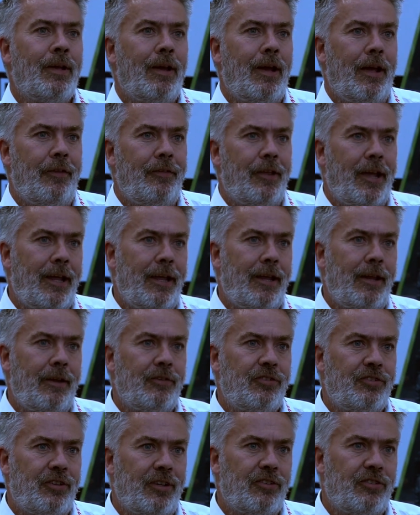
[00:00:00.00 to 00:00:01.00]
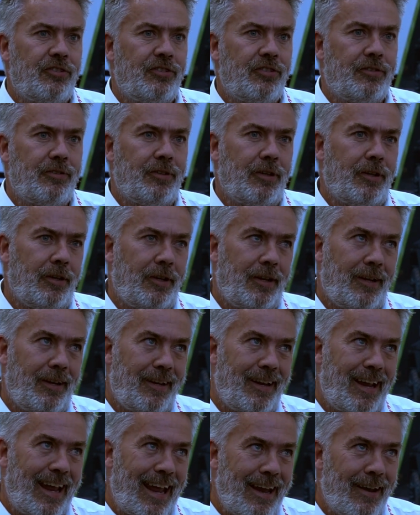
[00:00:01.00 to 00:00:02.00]
And they, since
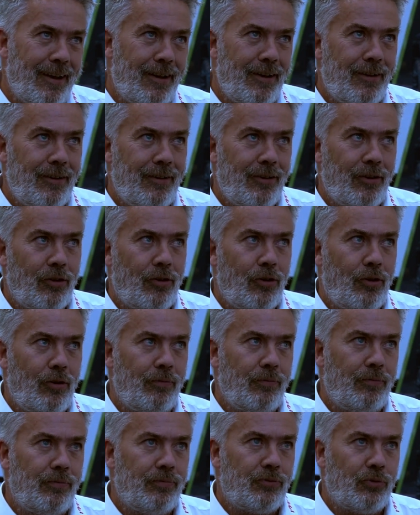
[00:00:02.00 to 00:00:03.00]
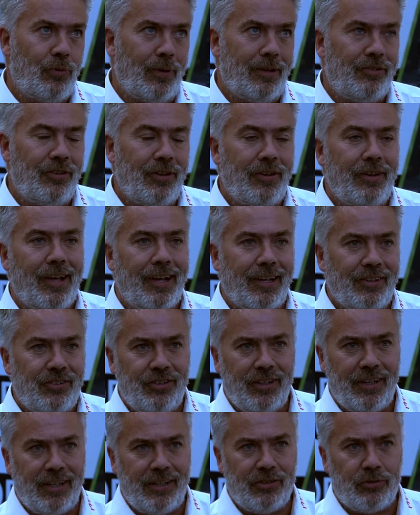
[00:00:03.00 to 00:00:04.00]
the end of
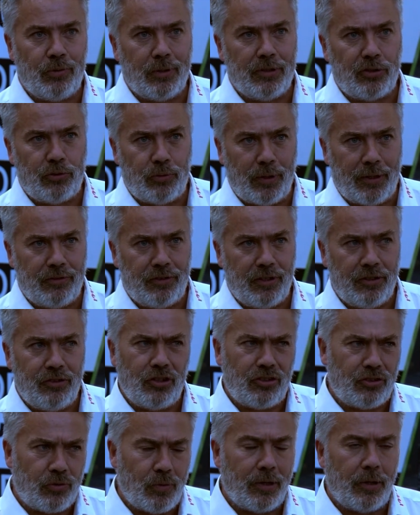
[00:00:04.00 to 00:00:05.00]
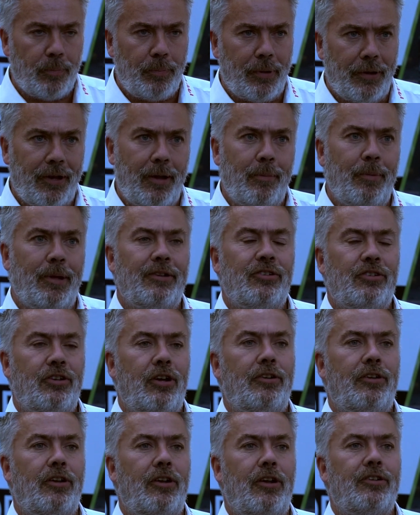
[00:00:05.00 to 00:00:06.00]
2019, 2020, just around the pandemic,
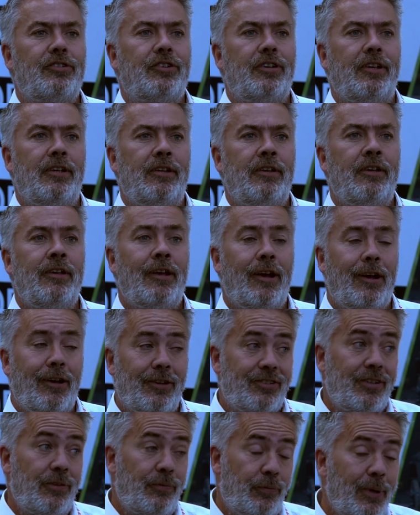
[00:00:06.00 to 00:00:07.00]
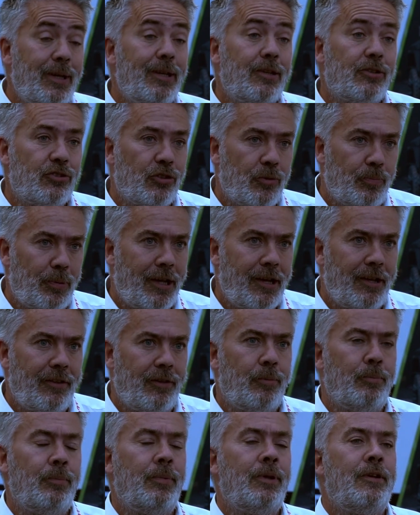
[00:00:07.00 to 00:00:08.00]
started asking us if we could supply
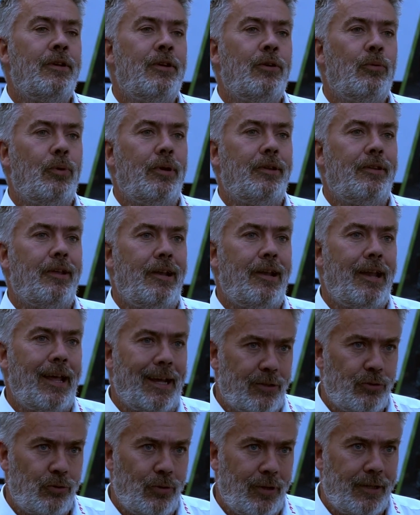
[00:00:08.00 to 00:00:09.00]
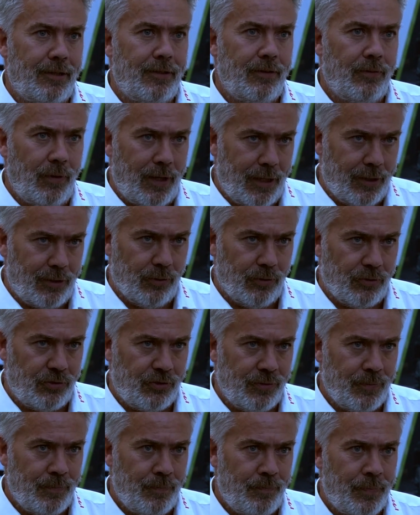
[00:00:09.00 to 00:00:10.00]
them with electric vehicles.